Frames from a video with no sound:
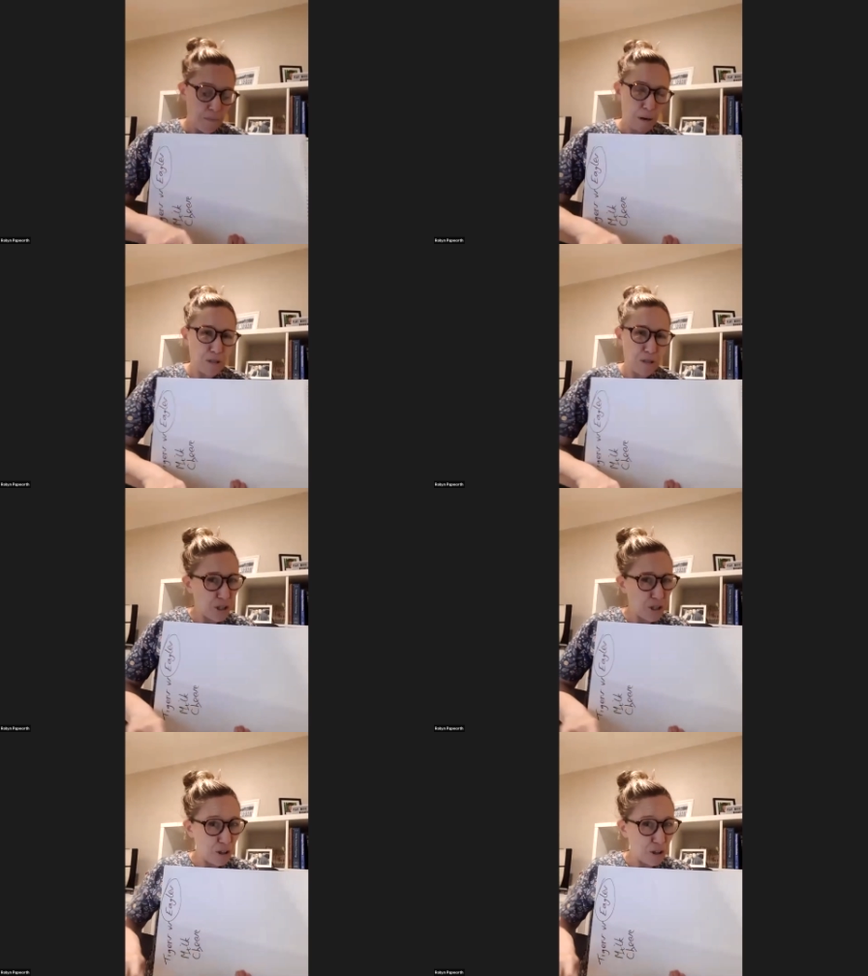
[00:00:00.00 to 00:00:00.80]
but I'm just
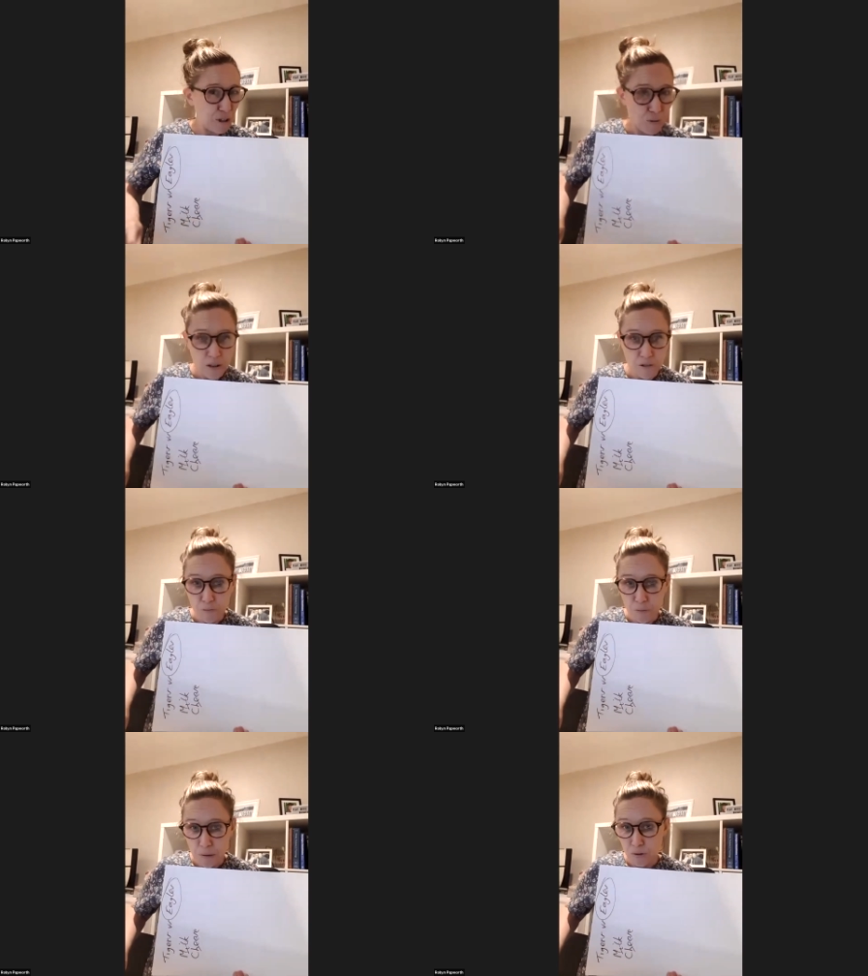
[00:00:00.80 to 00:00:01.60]
going to go through with it
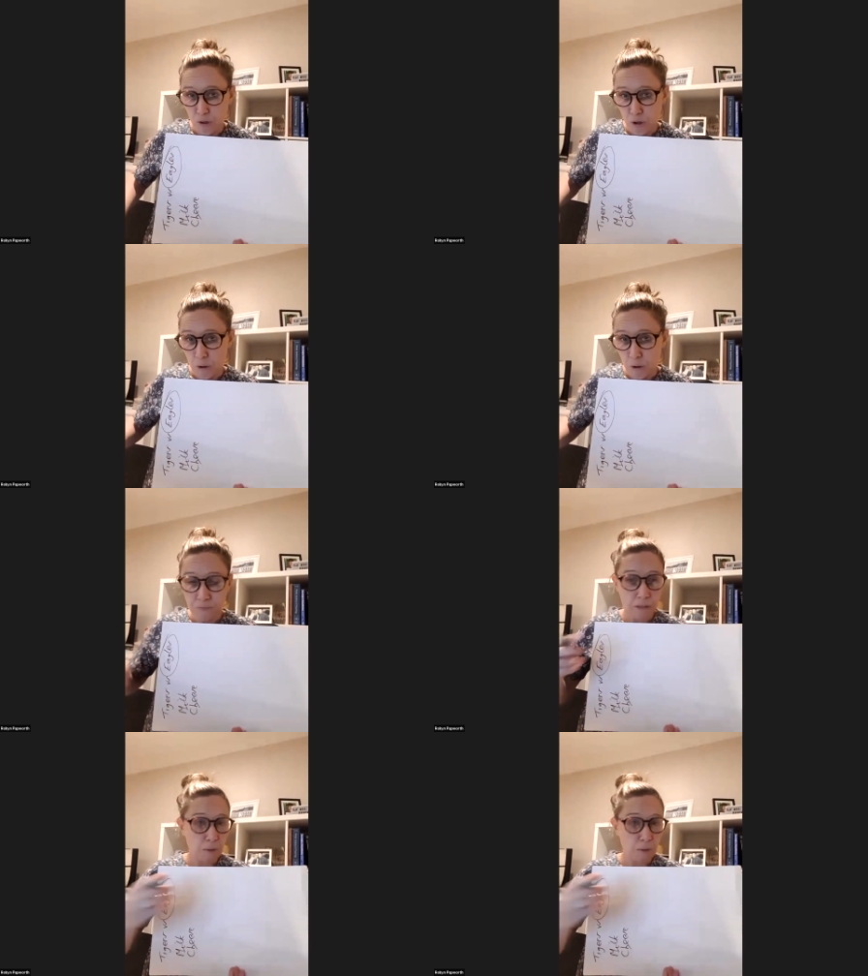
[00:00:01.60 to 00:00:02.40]
for people who
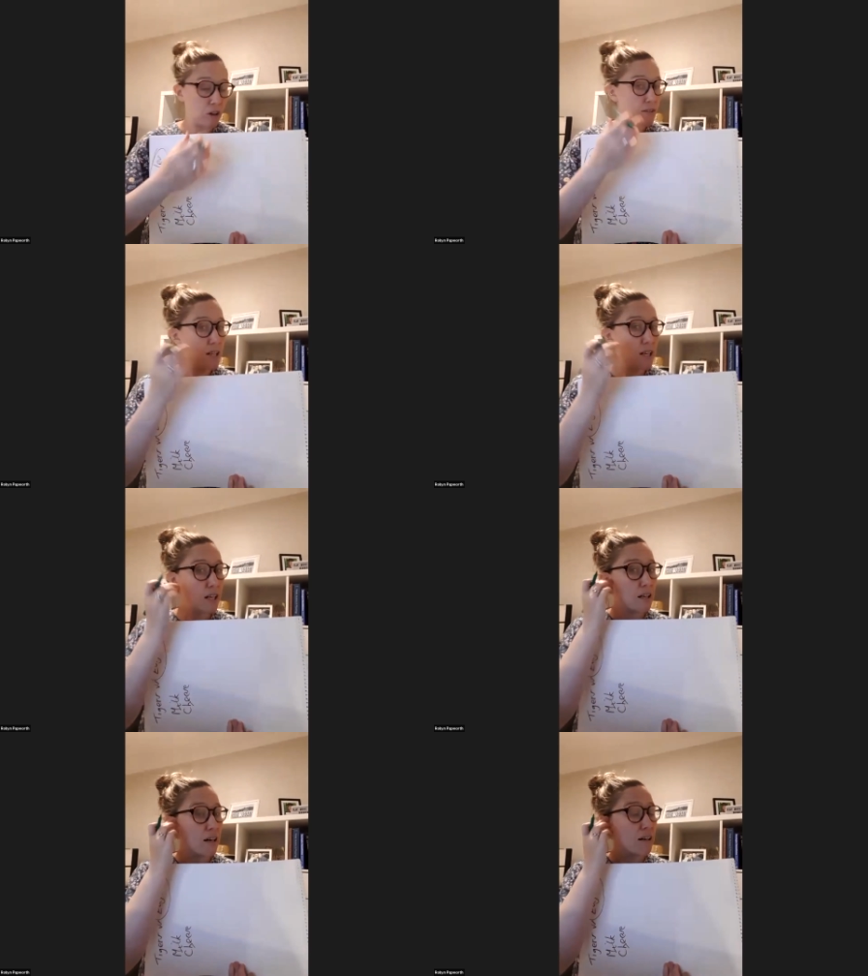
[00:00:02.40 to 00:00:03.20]
might not have
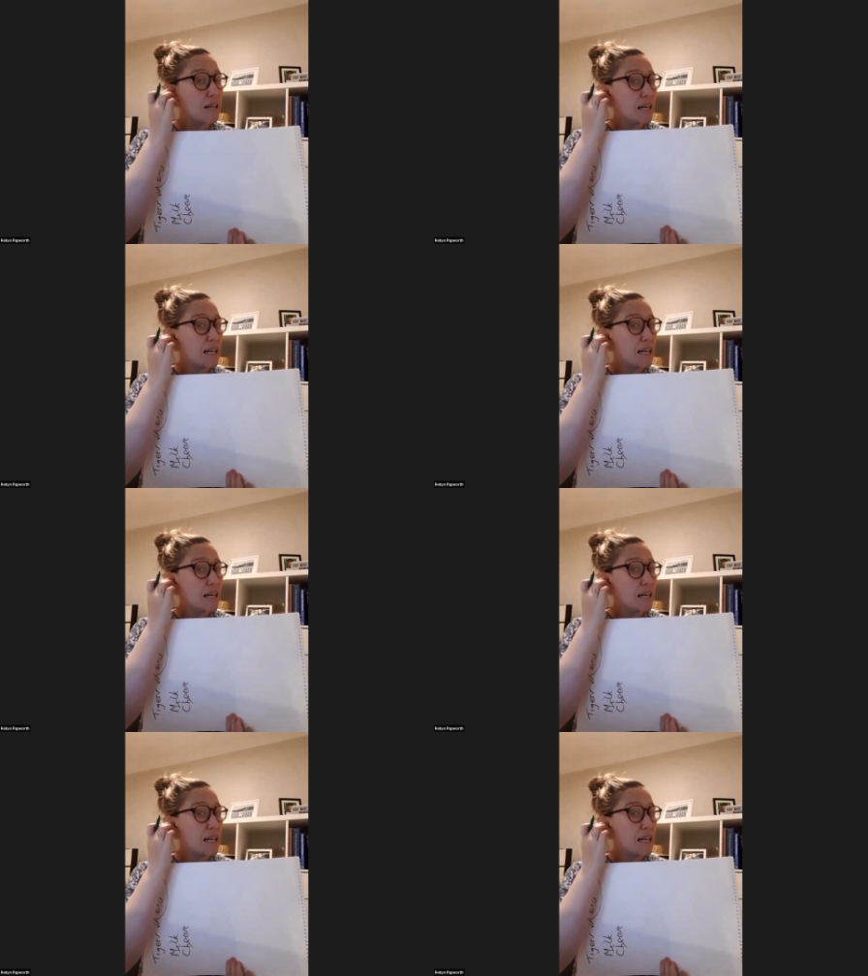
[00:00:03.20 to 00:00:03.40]
seen it,